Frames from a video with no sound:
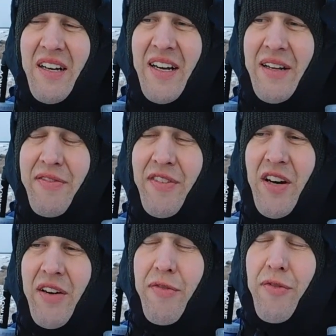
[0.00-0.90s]
had a
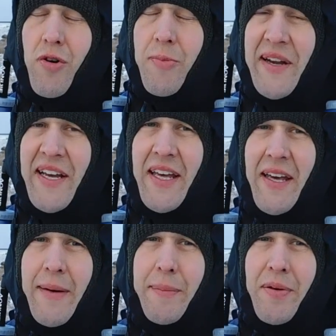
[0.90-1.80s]
4-minute
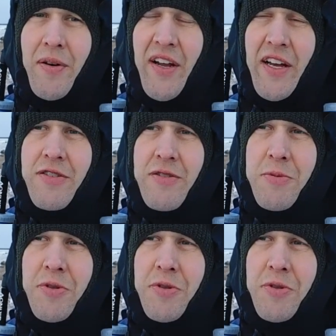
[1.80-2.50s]
kip on Hadrian's